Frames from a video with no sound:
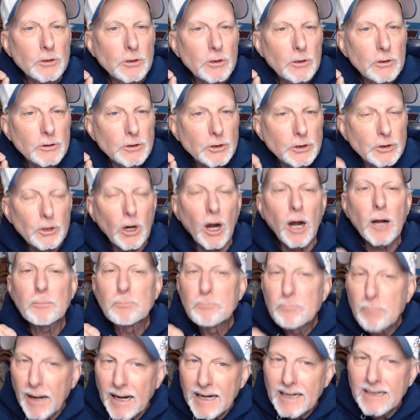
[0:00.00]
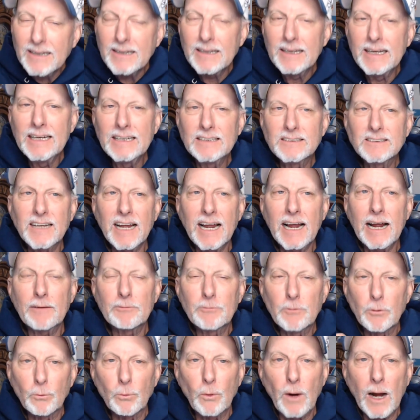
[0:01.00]
Sean Payton needs to have
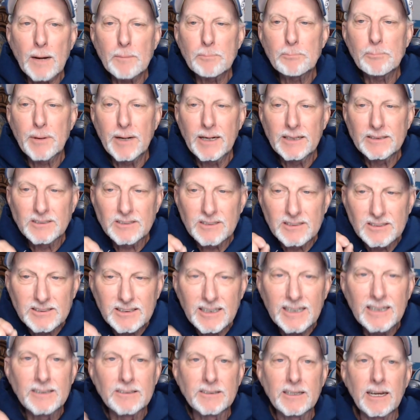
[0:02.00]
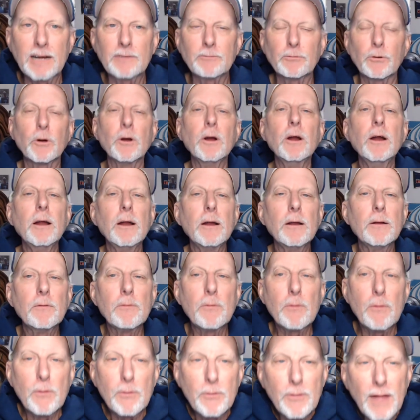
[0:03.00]
the right pieces in Denver.
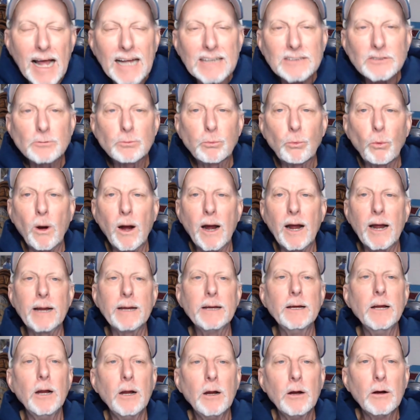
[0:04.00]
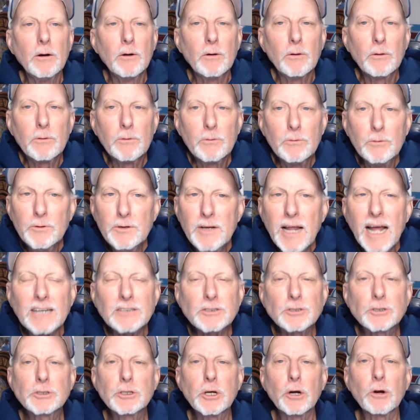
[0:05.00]
That's why
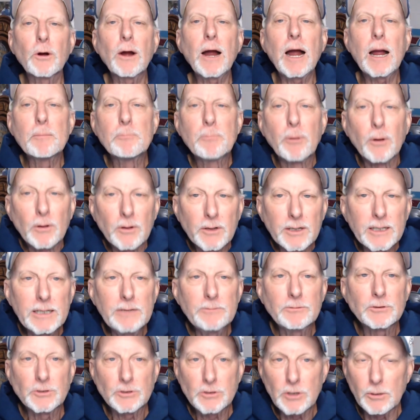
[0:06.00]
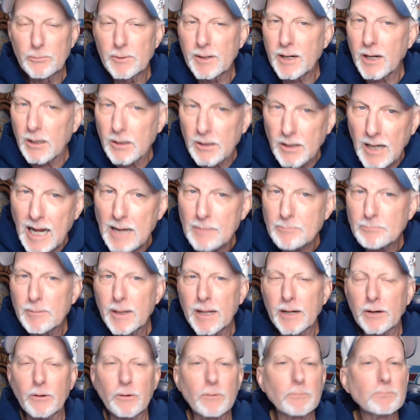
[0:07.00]
next year, I believe, is going to be a lot
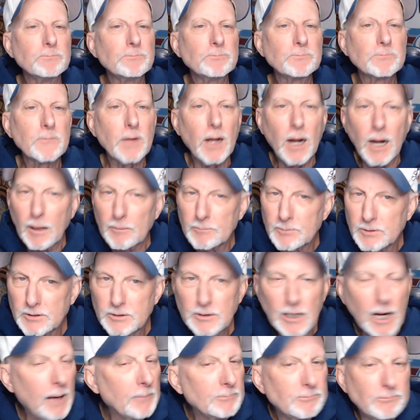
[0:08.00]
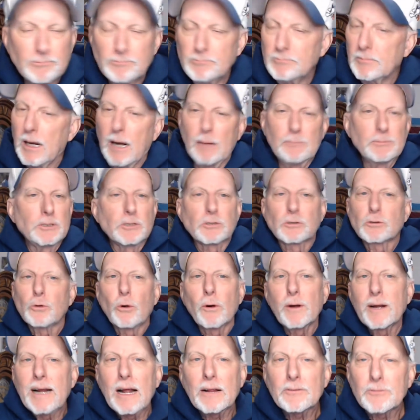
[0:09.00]
better. I'm just
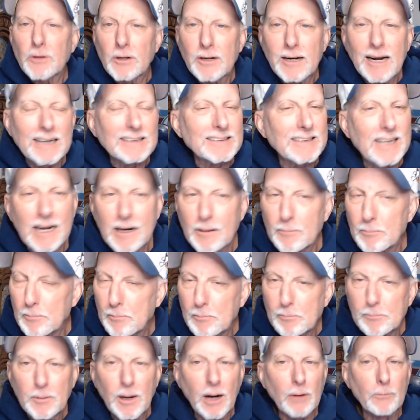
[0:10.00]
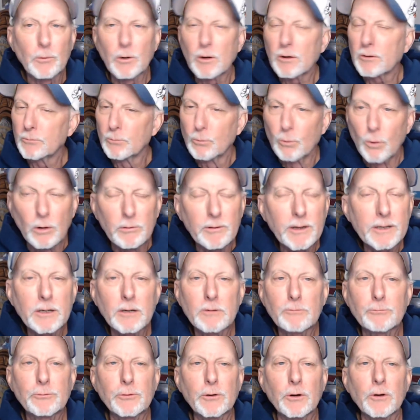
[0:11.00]
throwing it out there, guys. I got a really
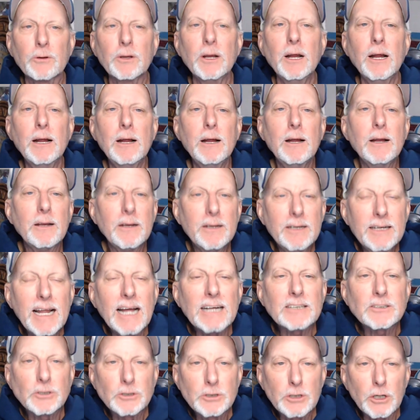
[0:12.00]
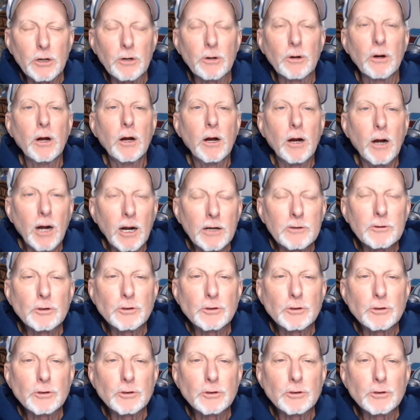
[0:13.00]
good feeling next year under